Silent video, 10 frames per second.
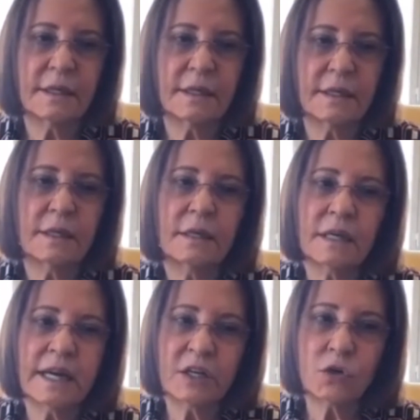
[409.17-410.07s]

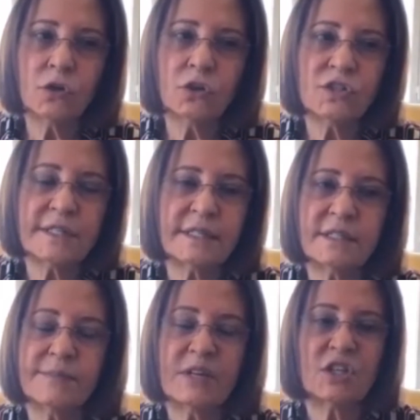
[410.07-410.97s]
gynecologist, a
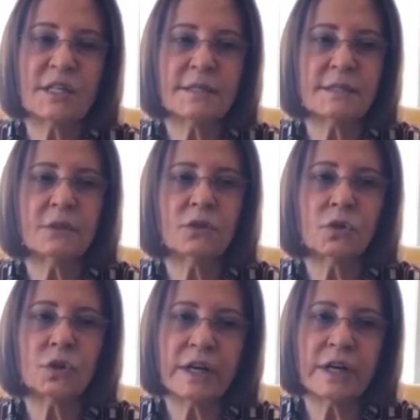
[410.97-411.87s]
specialist,
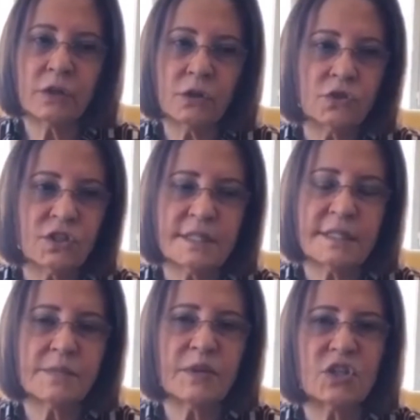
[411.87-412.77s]
endocrinologist, a
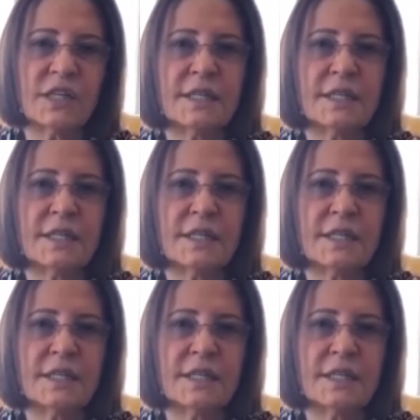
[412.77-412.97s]
specialist,